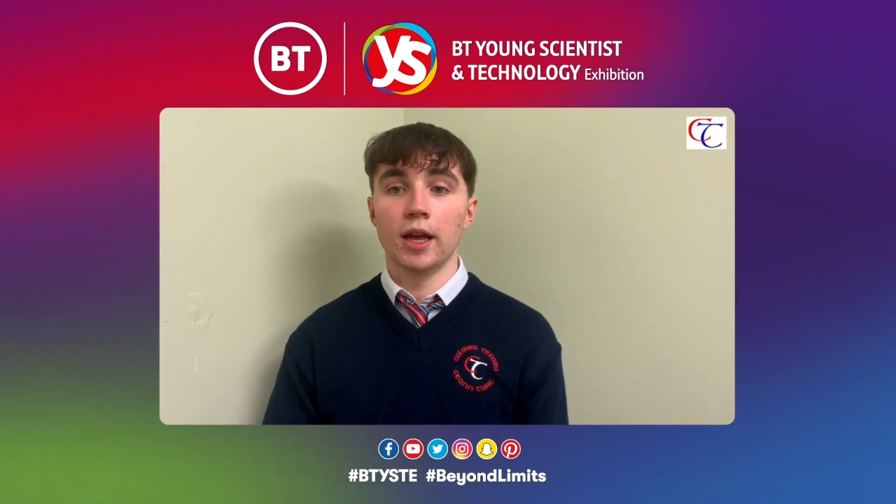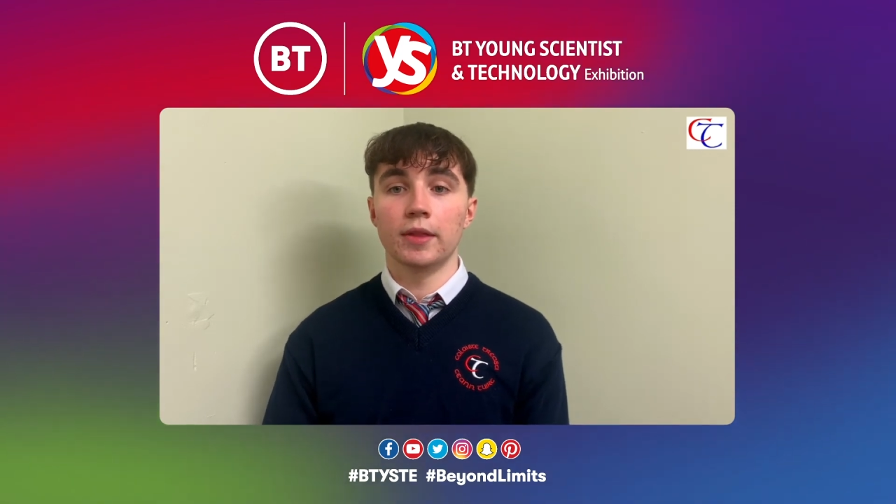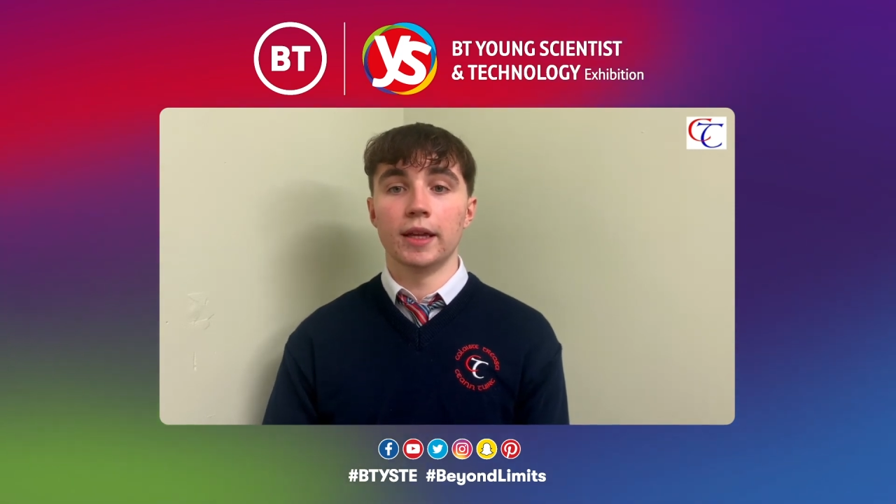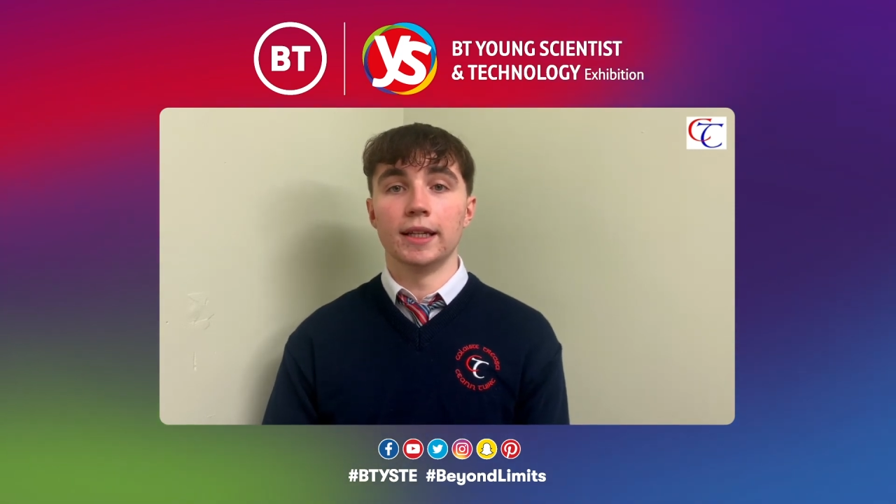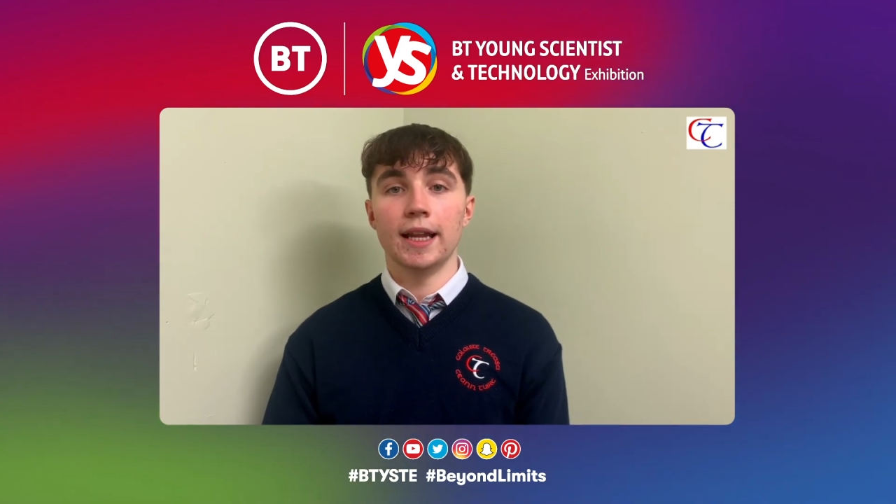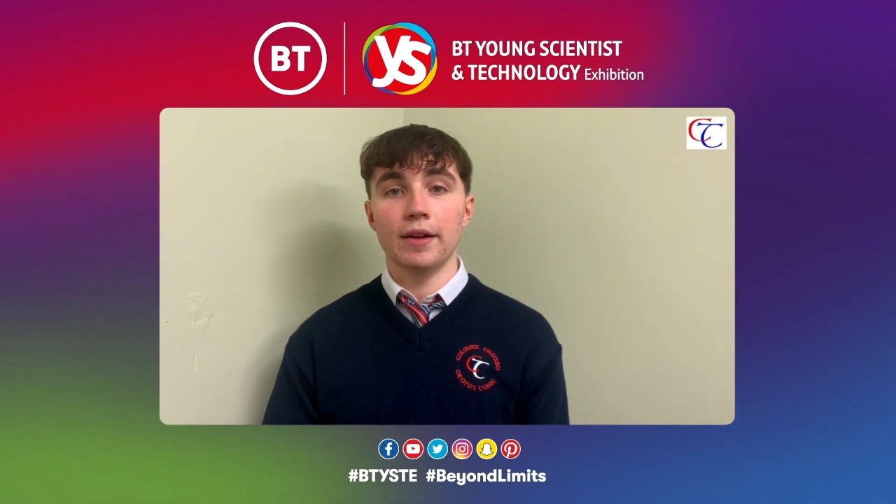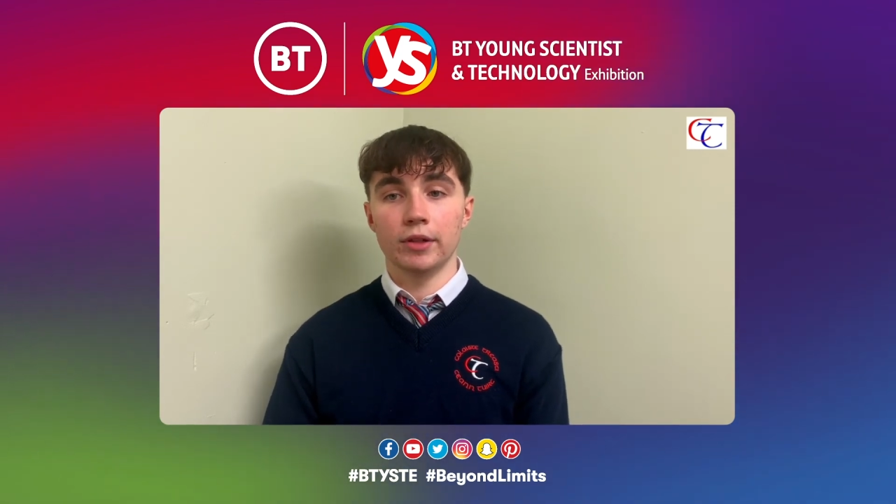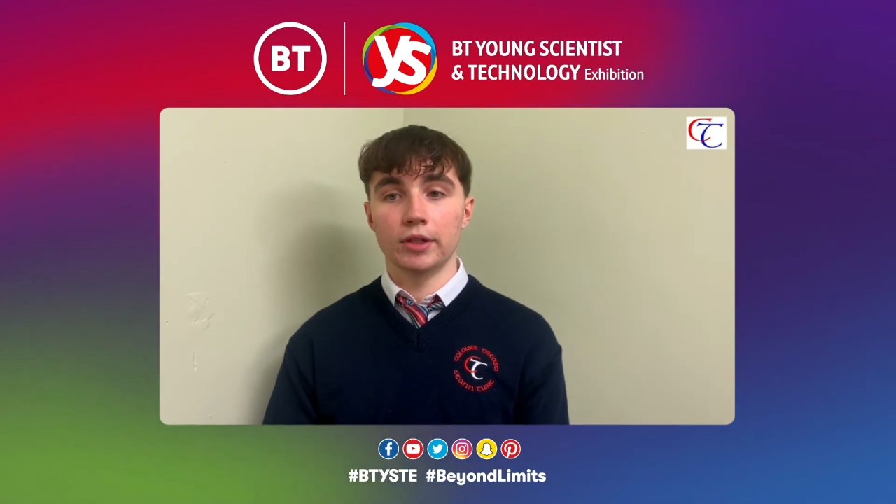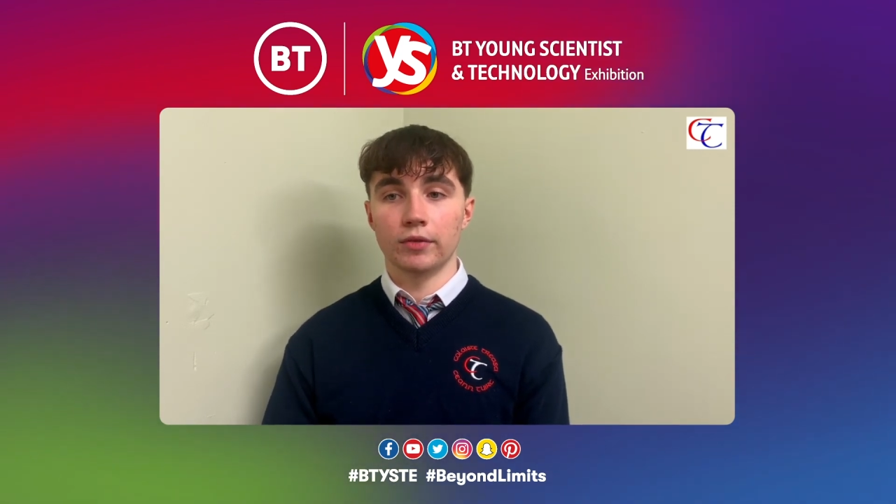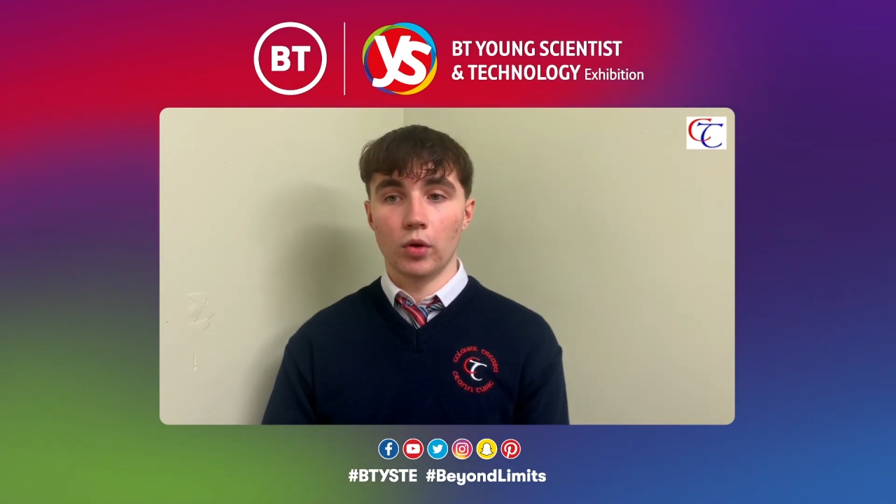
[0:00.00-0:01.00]
that
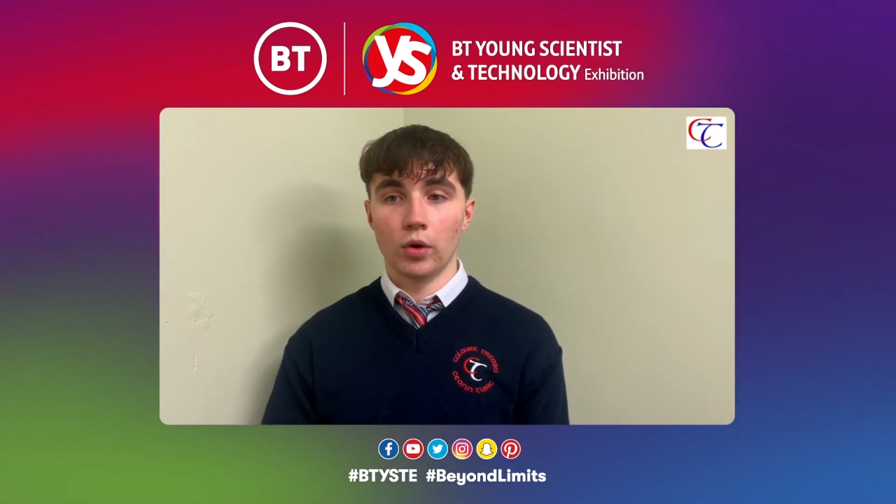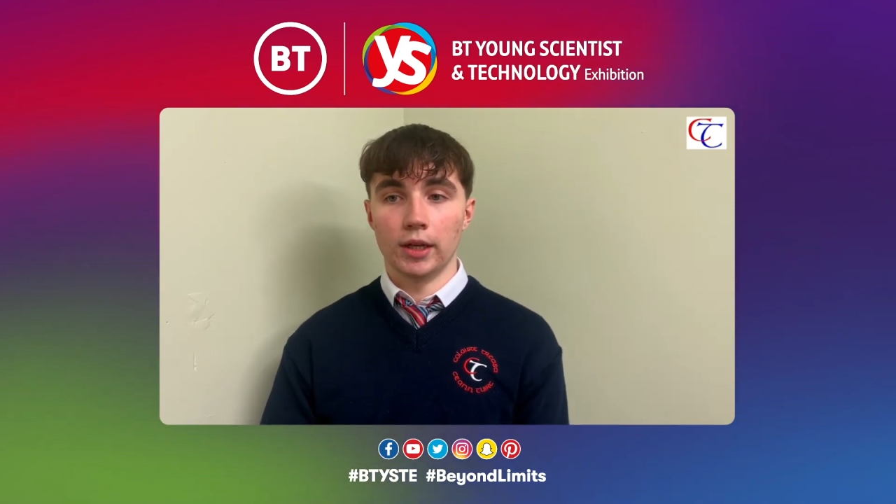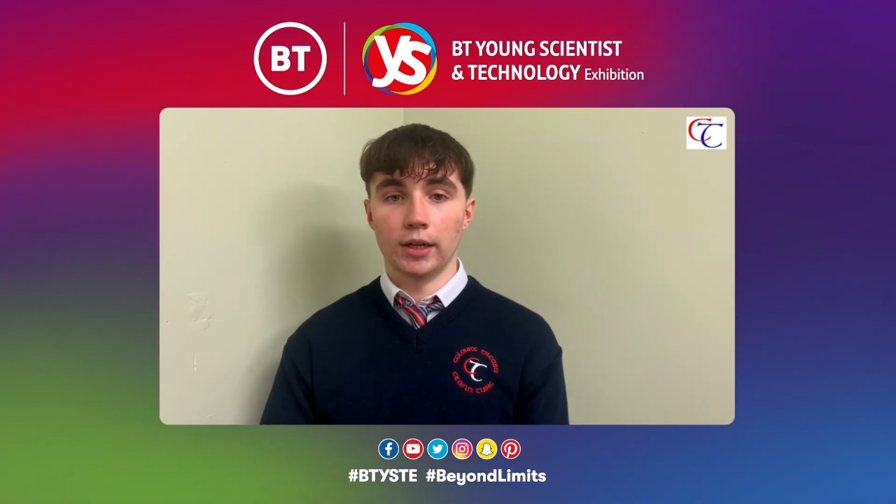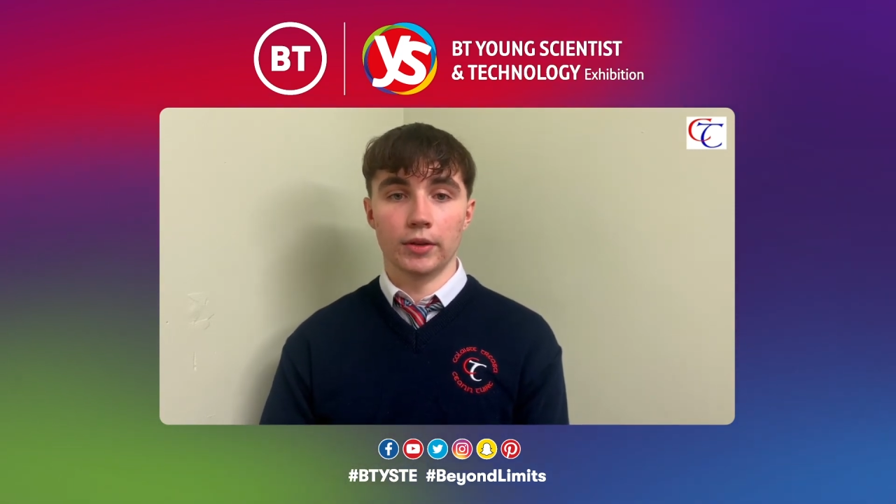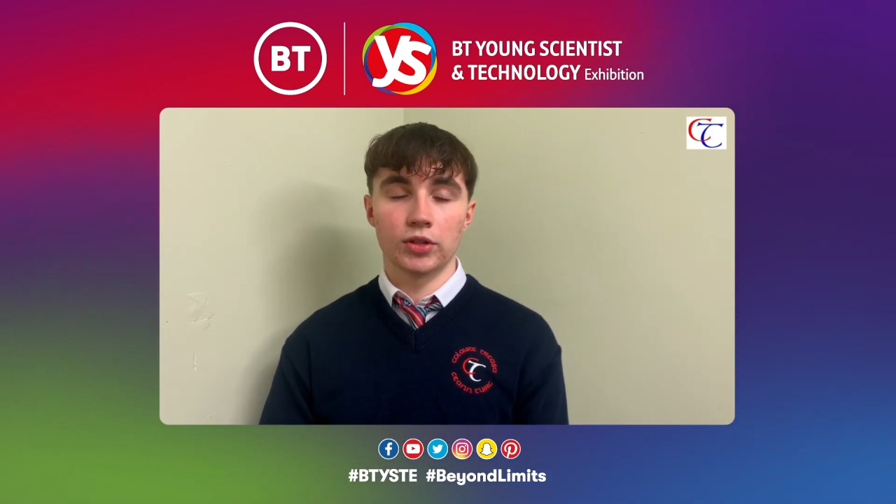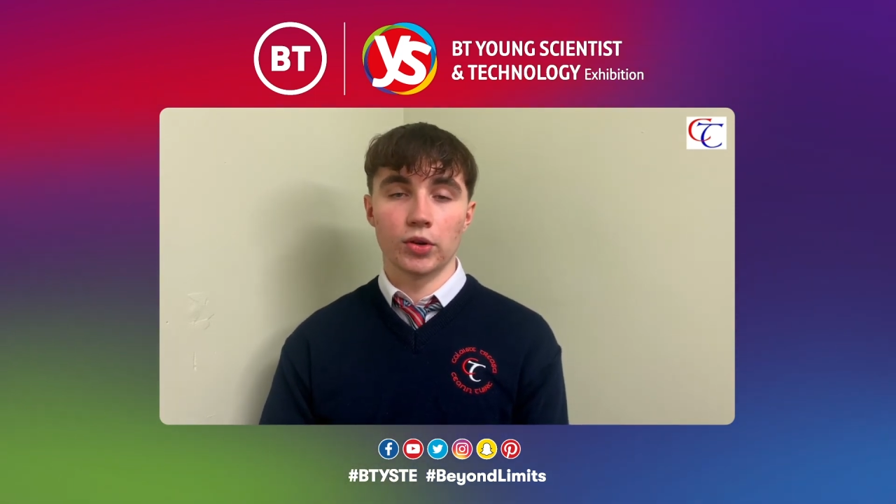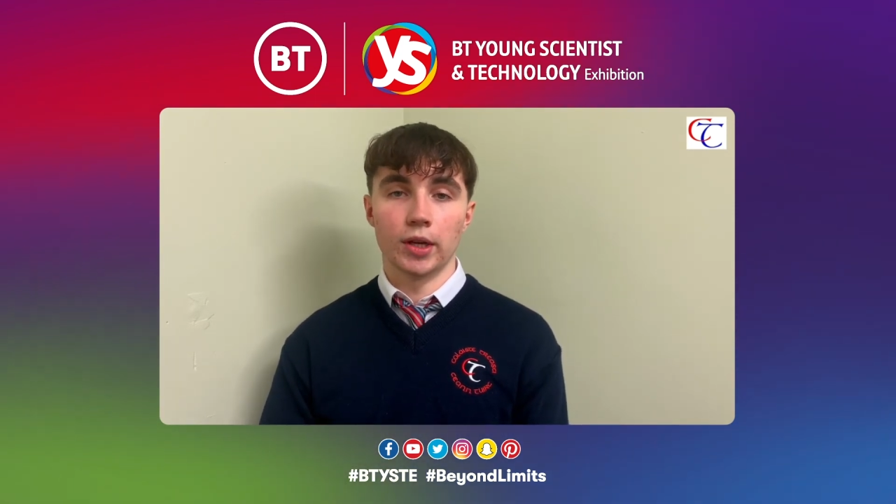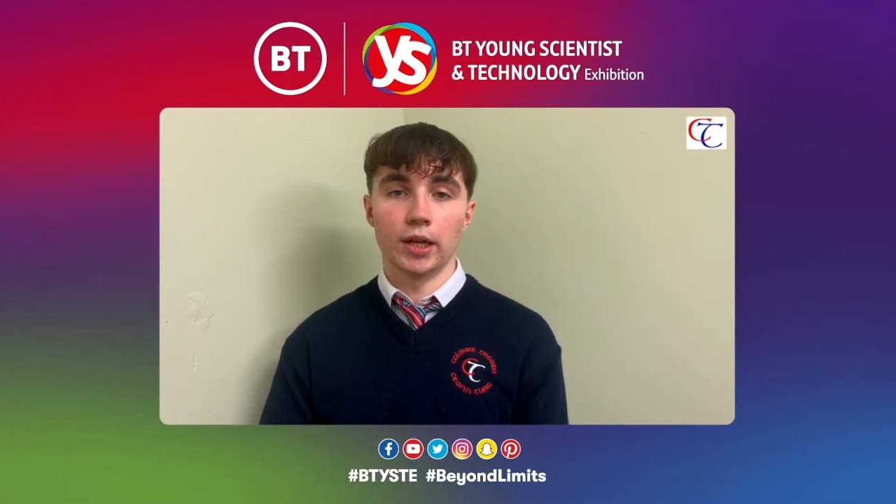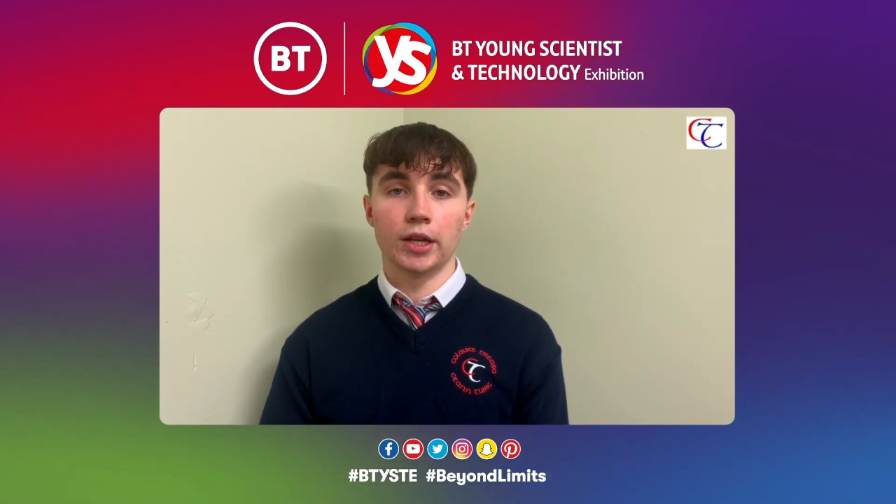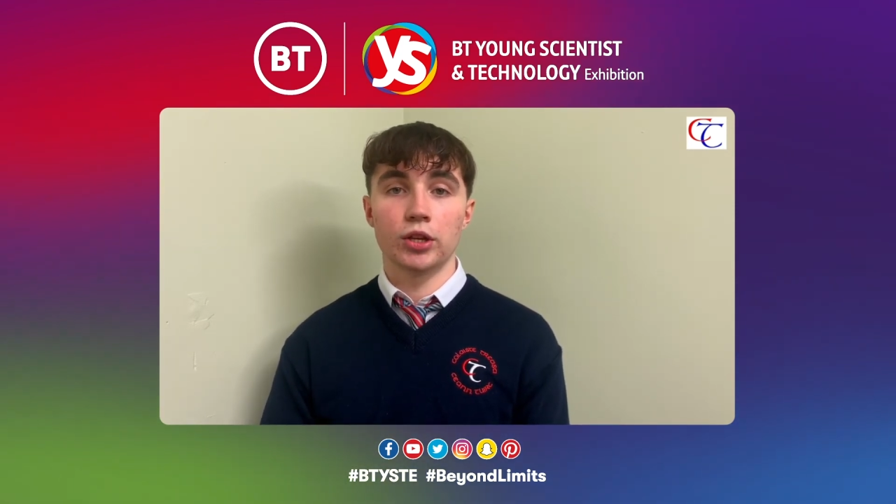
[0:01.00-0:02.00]
levels of oil in the
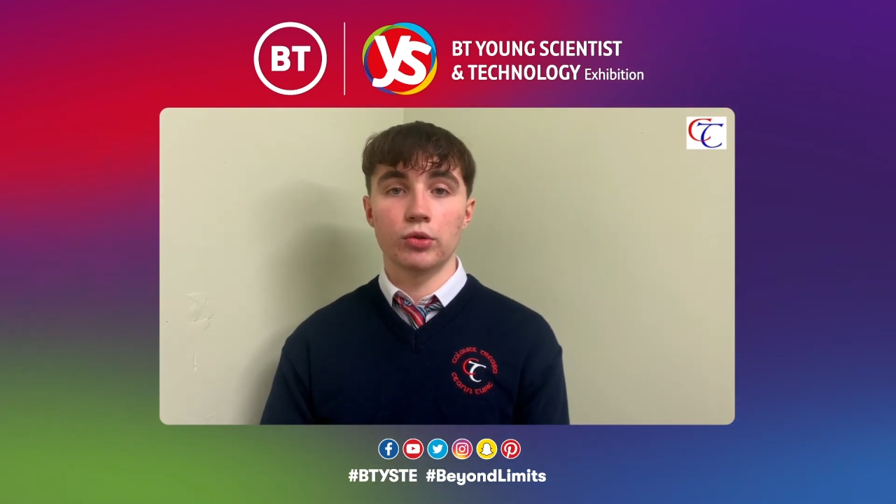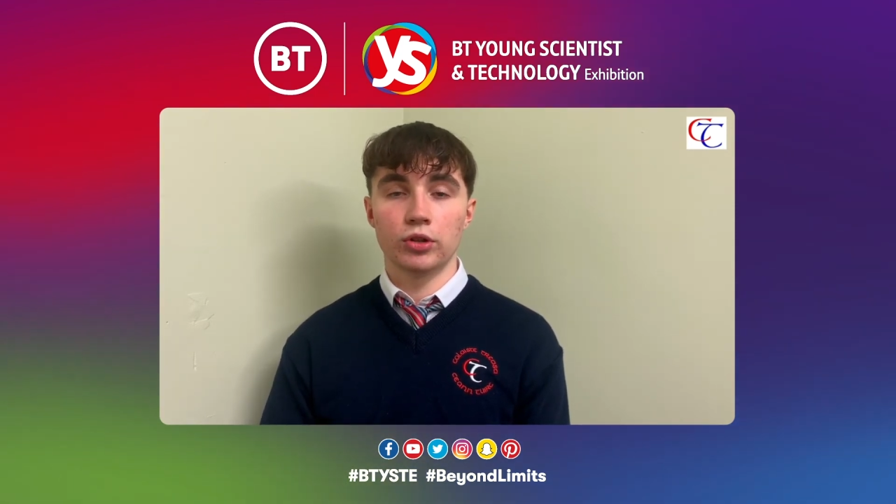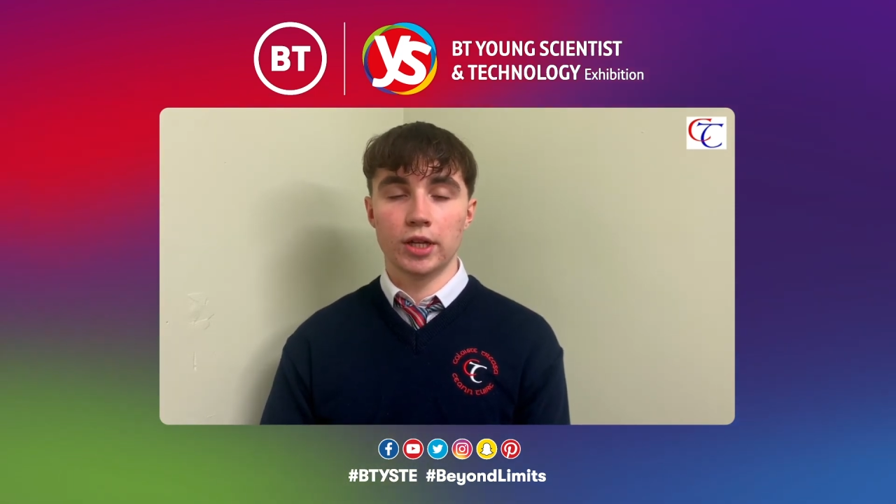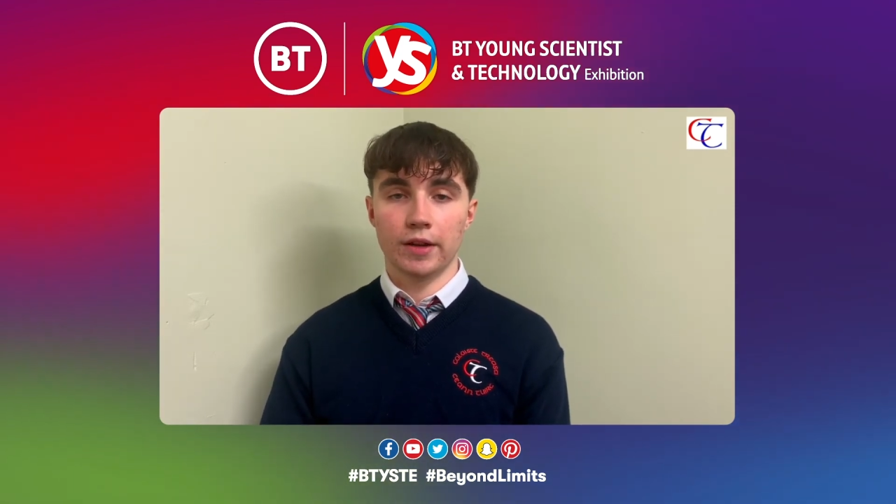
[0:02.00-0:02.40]
soil hugely